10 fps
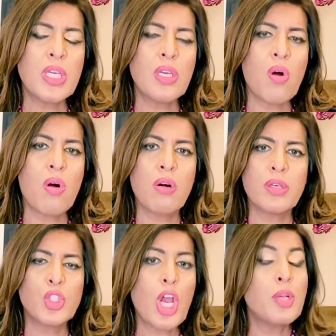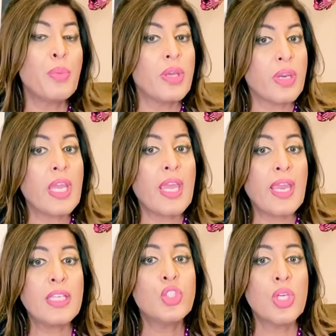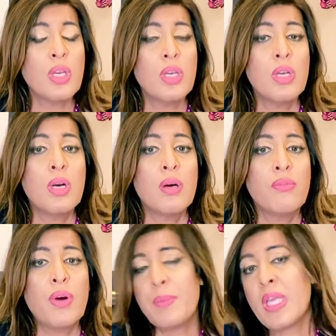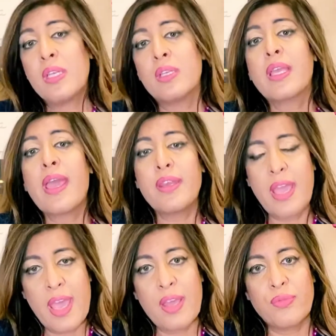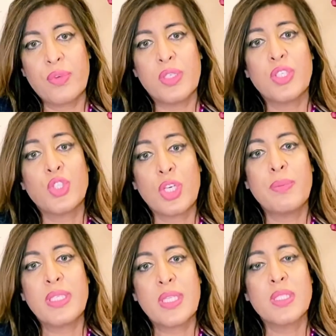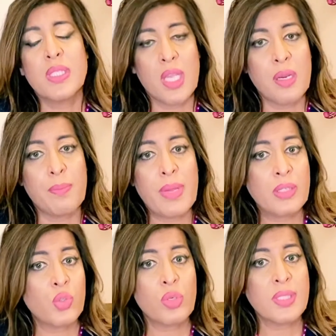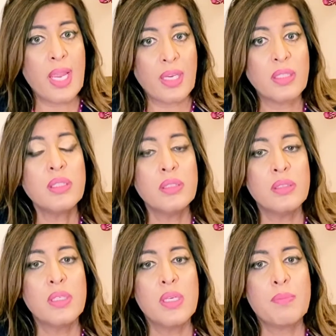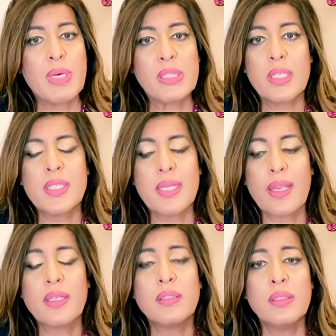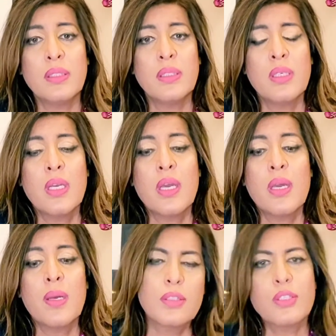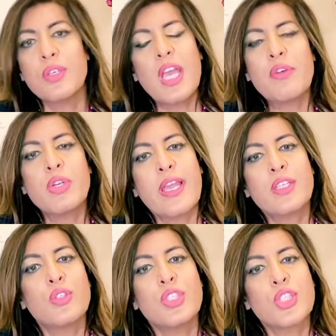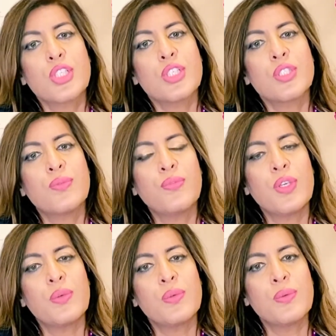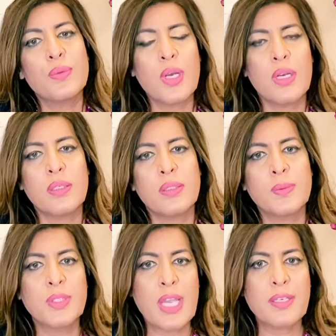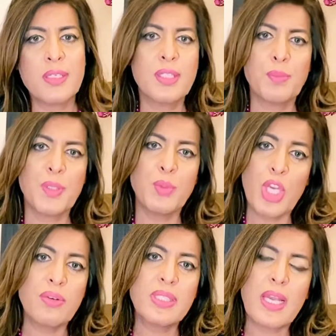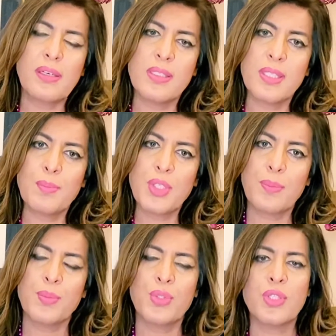or childbearing age, women can have disturbance in their menstrual cycle, monthly cycle. So today I would like to discuss few signs and symptoms, general signs and symptoms